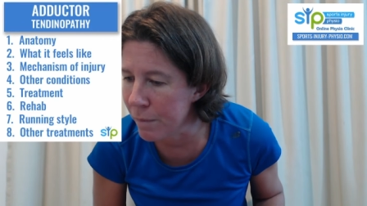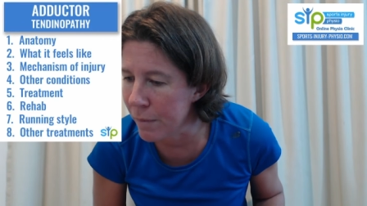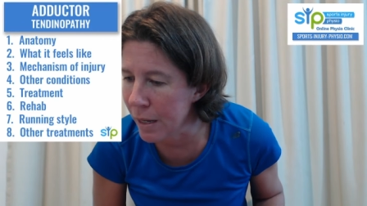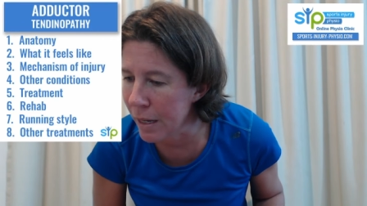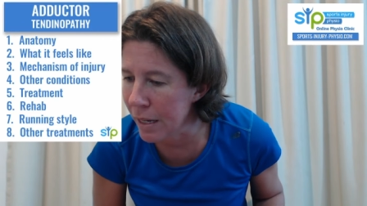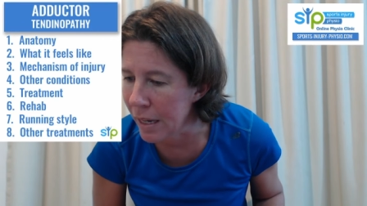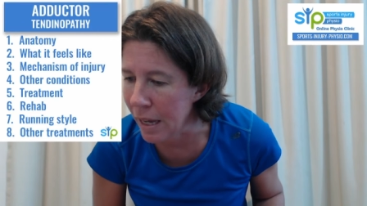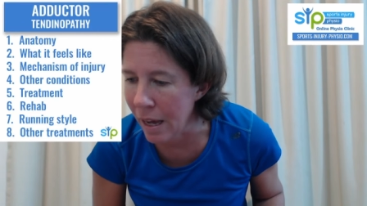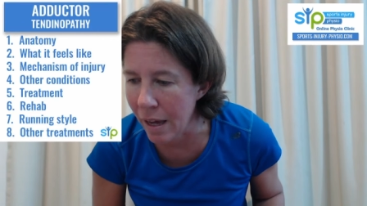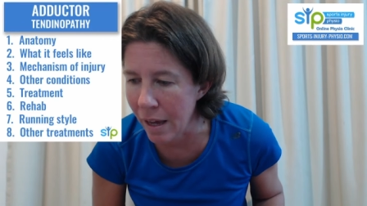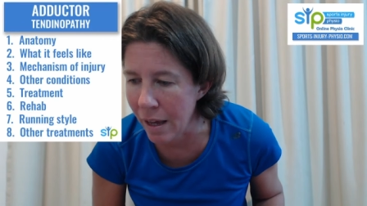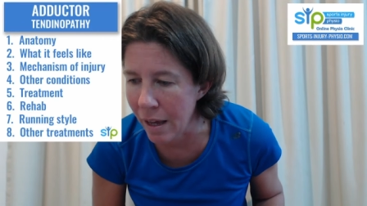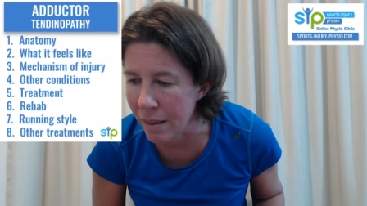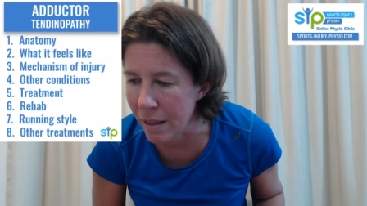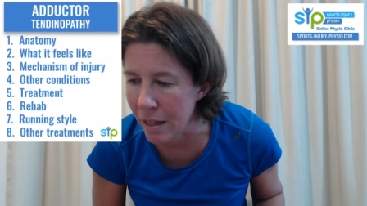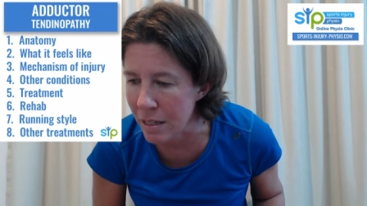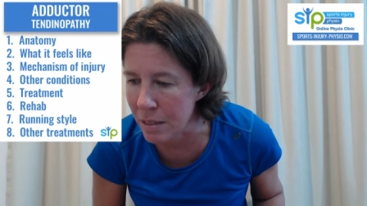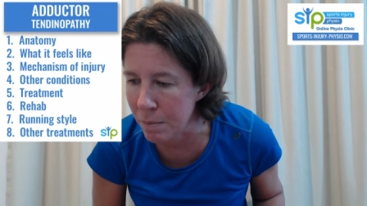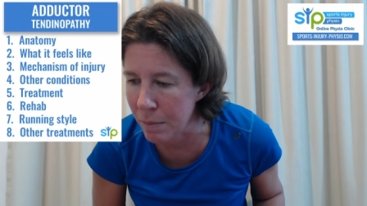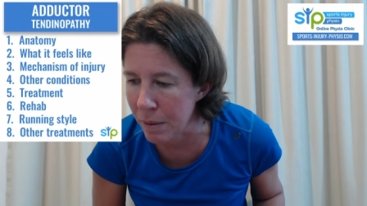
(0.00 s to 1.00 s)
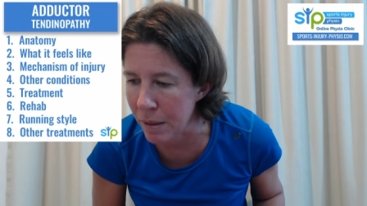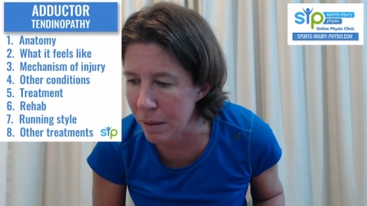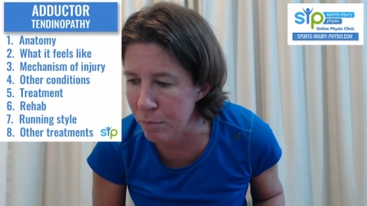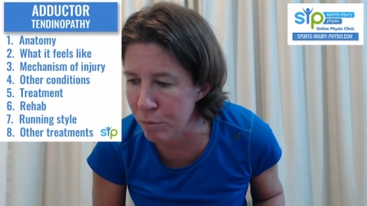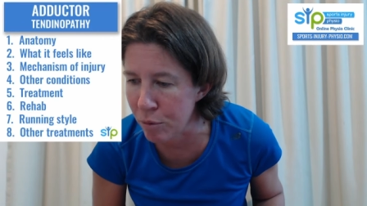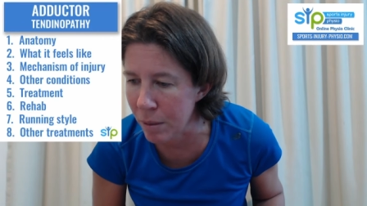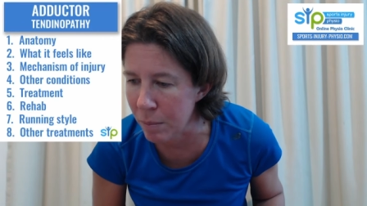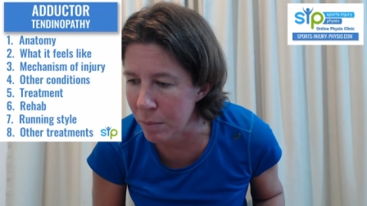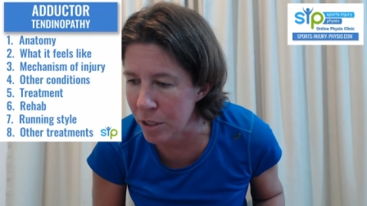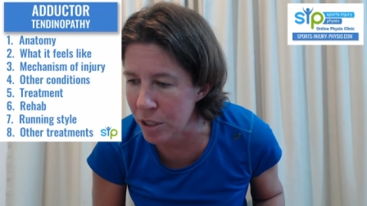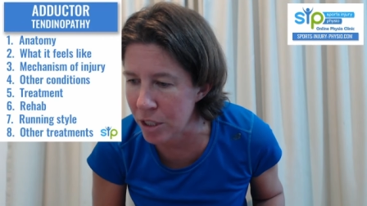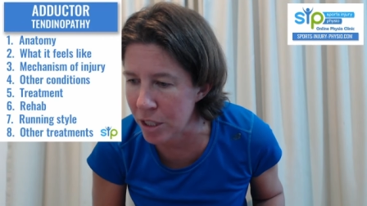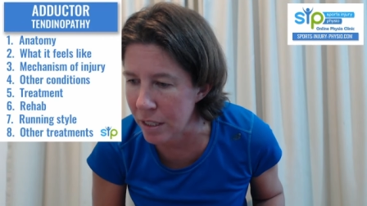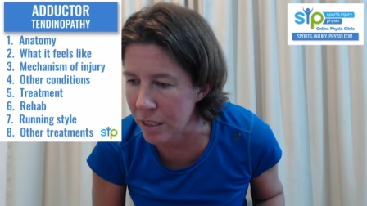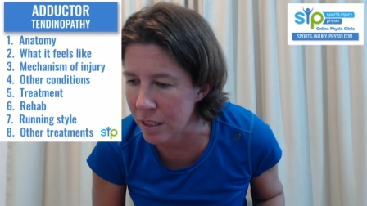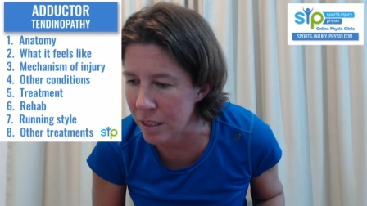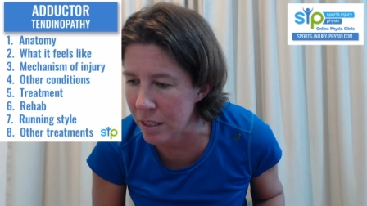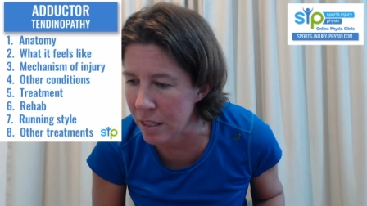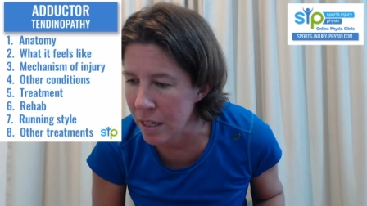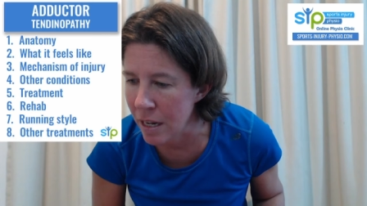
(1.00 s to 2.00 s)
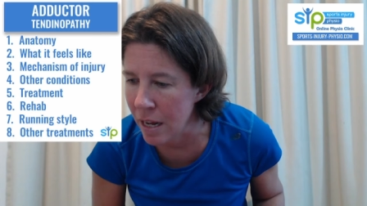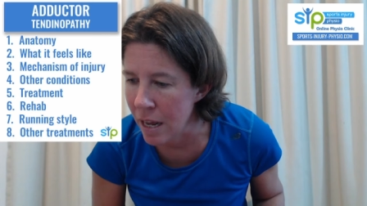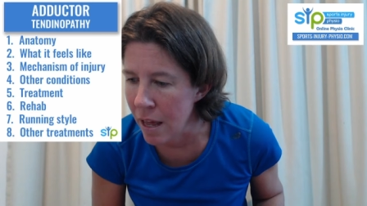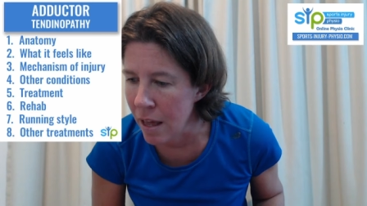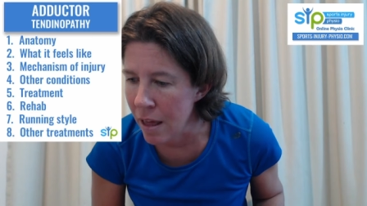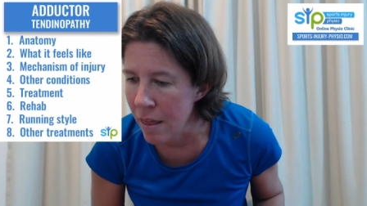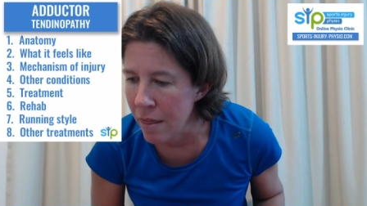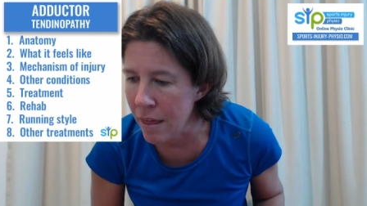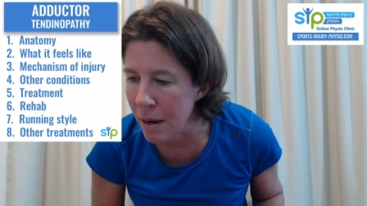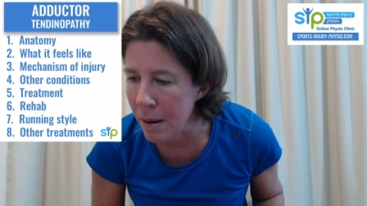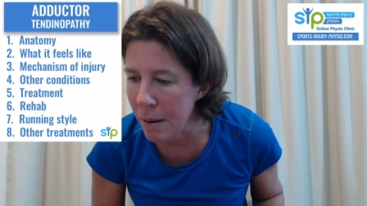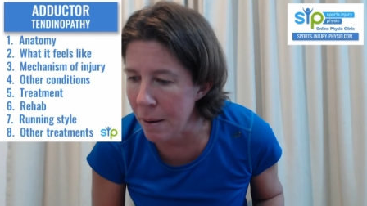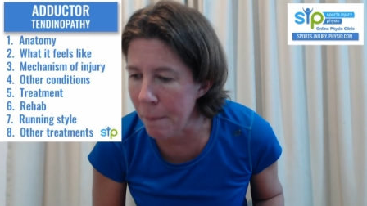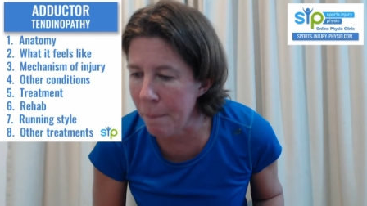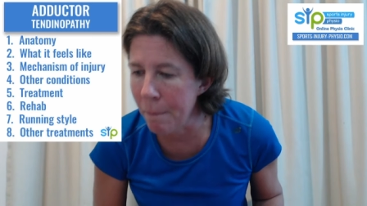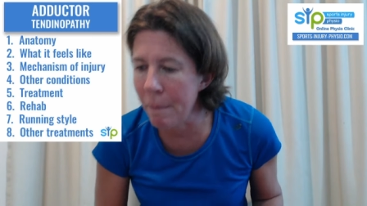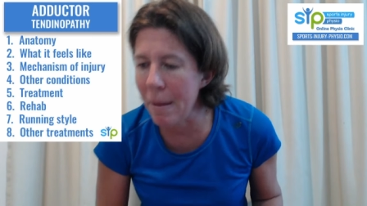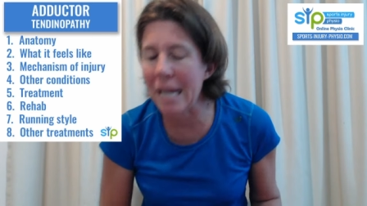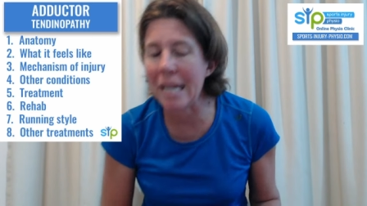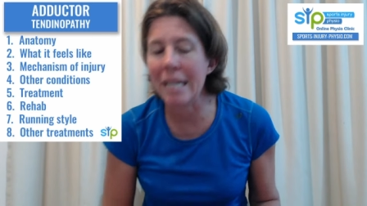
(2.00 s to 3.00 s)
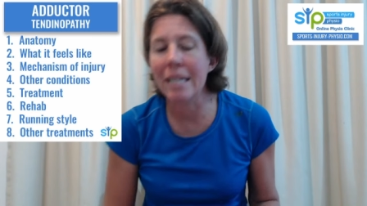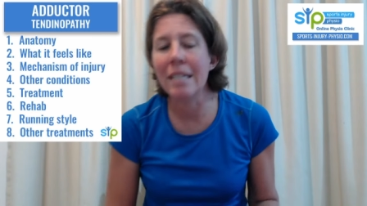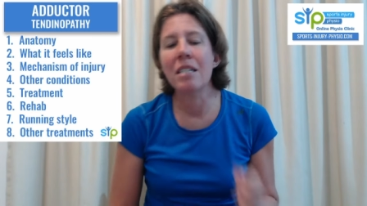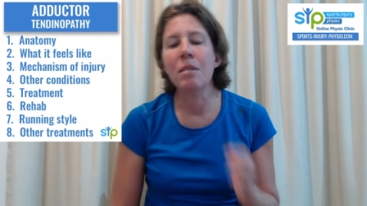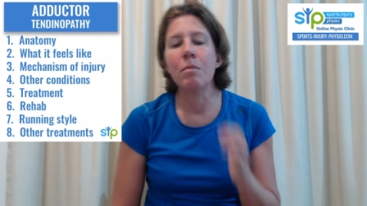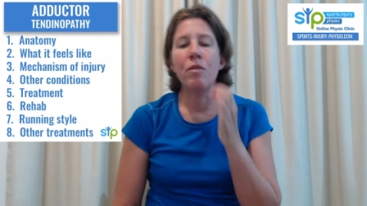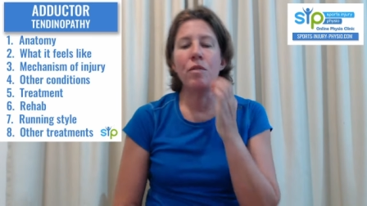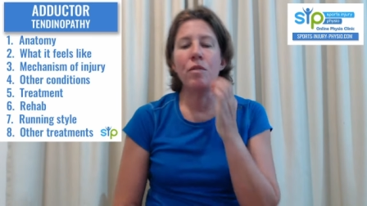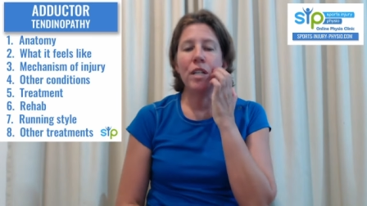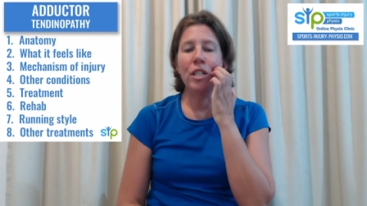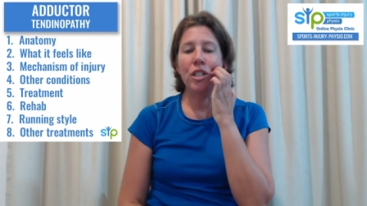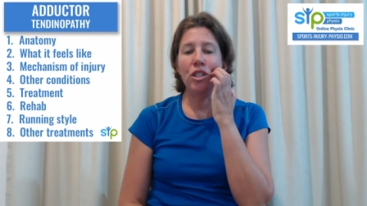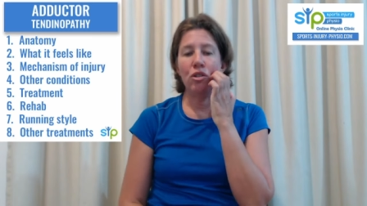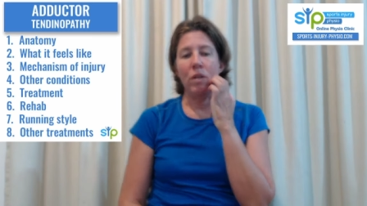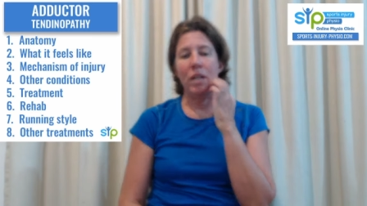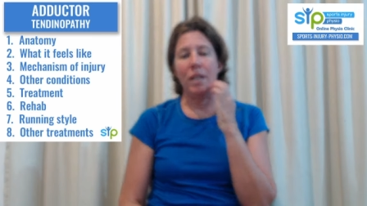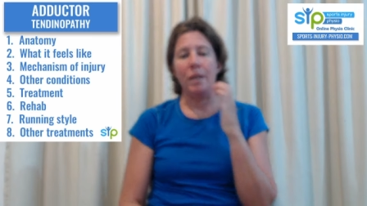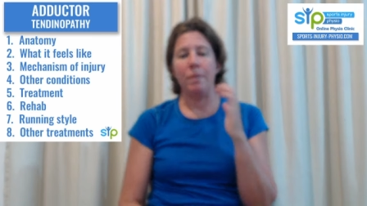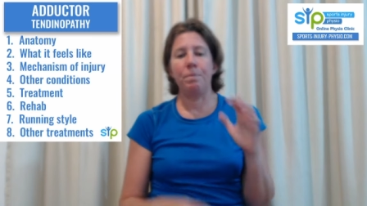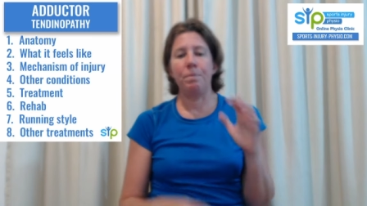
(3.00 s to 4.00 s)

that's pretty much it. Then mechanism of injury.